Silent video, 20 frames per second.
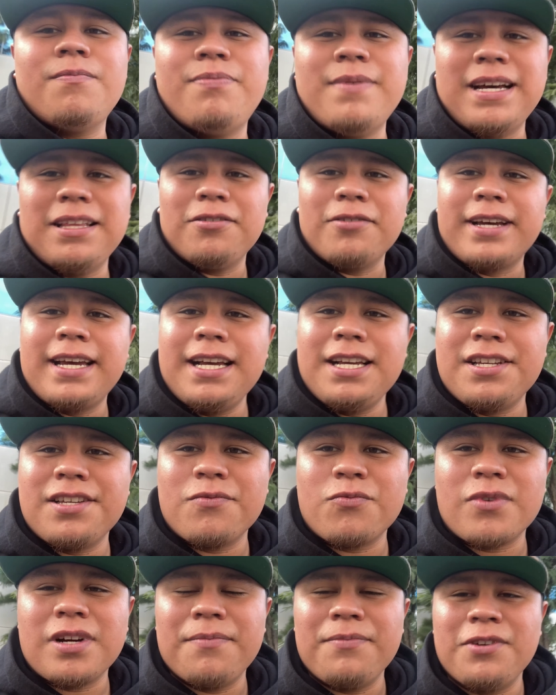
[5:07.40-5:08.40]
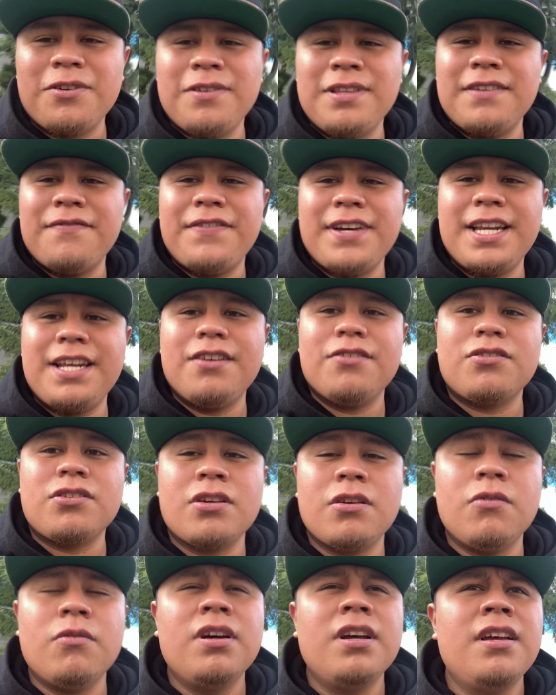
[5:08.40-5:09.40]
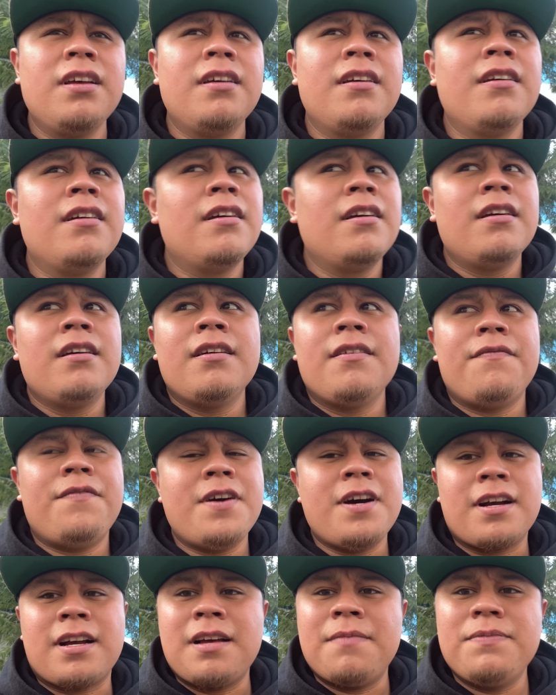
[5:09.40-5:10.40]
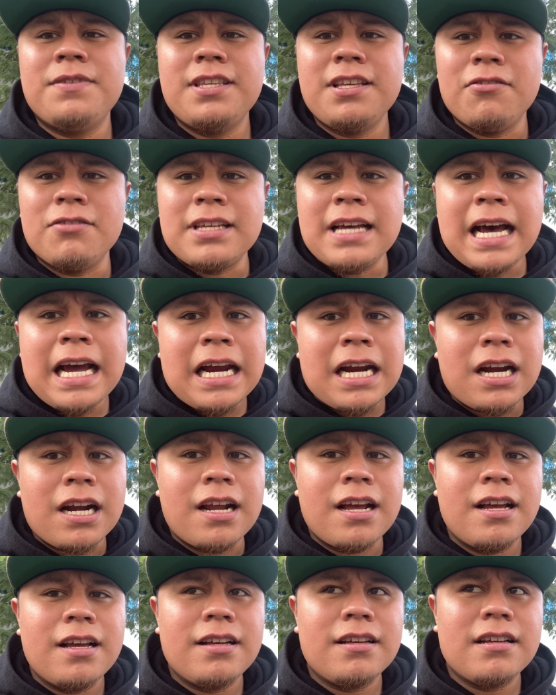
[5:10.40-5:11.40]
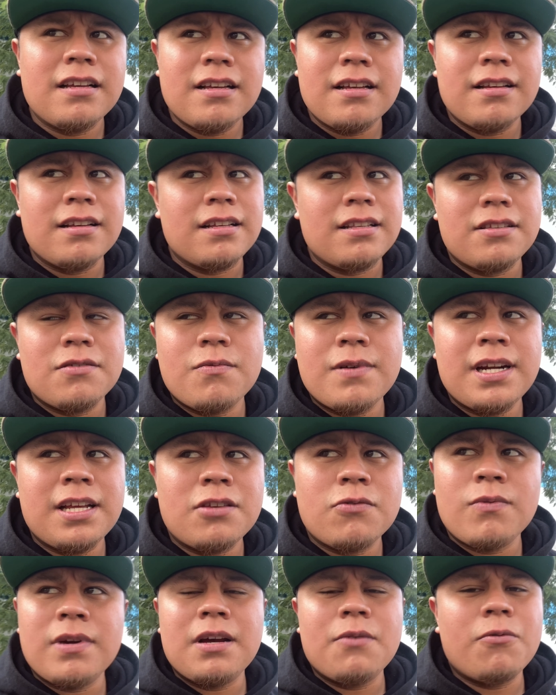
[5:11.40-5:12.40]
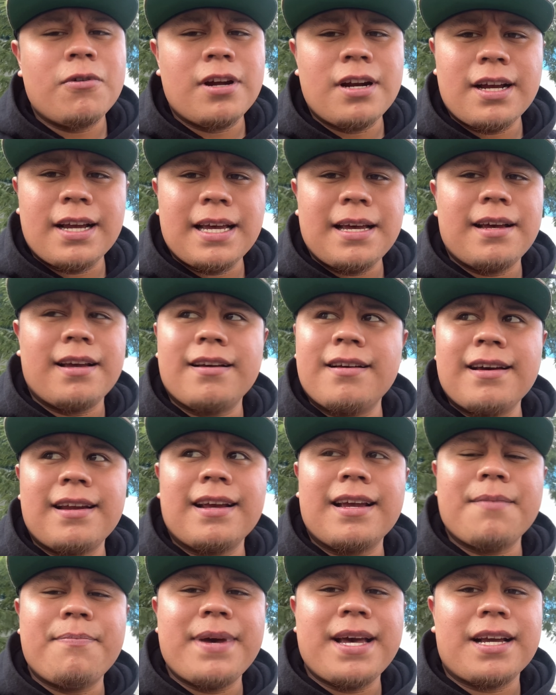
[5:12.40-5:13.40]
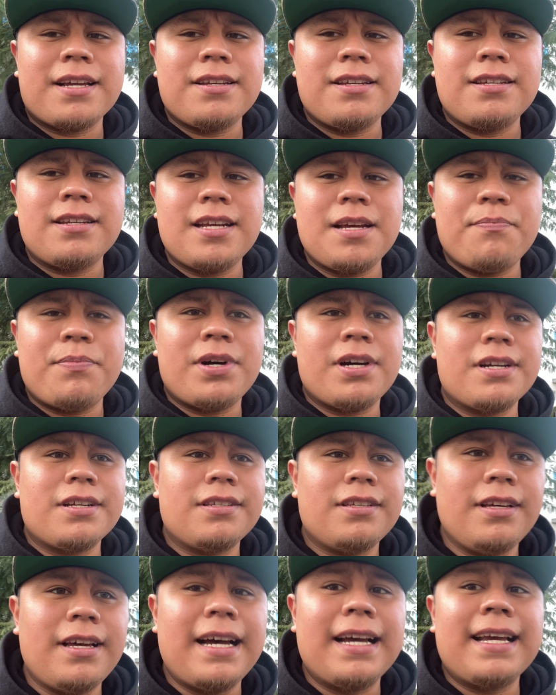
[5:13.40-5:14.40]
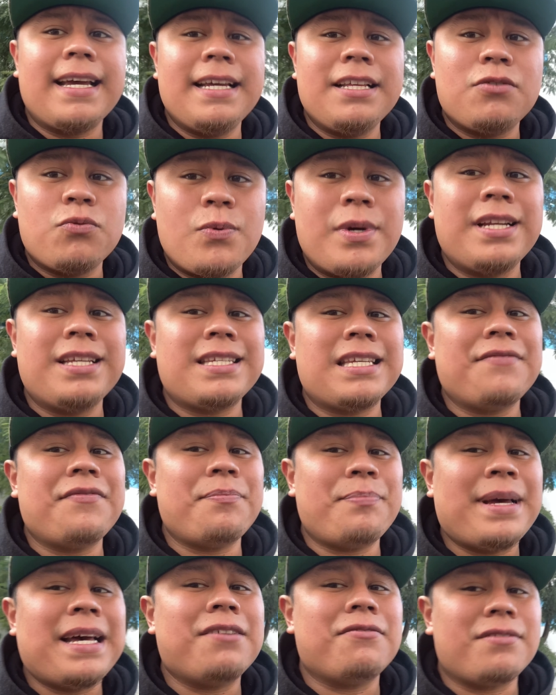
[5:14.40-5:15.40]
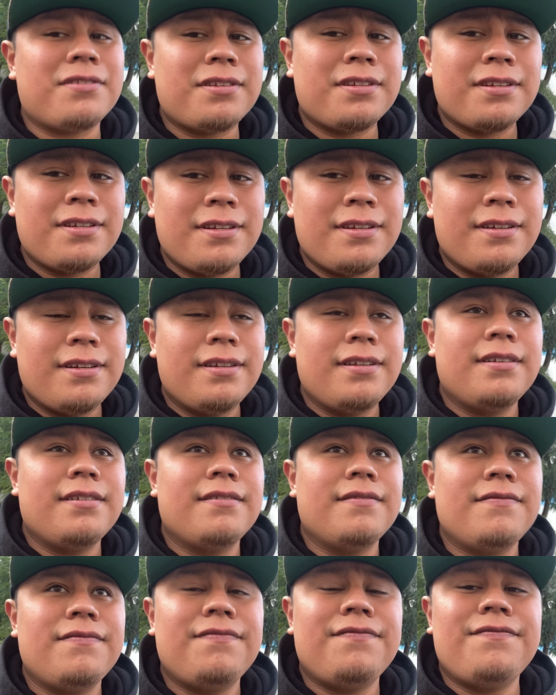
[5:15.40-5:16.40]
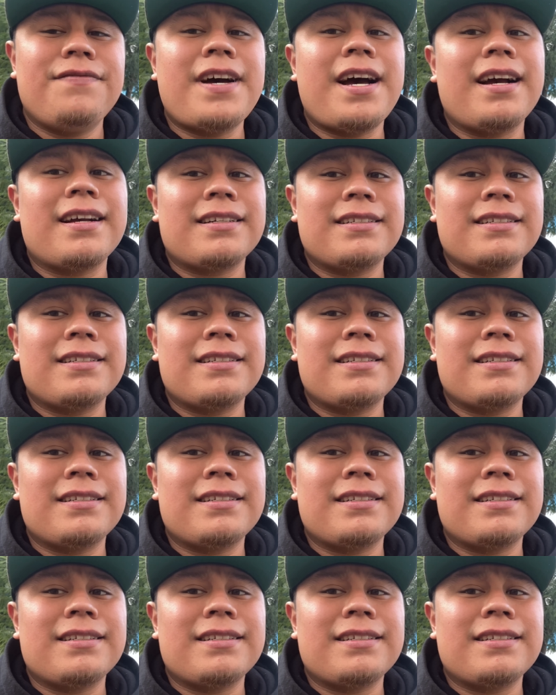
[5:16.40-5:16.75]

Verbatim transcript: my location where I'm doing the video. So, fuck, I'm still tired. 2021, I get I gotta get back in shape, honestly. I gained 27 pounds. Fuck.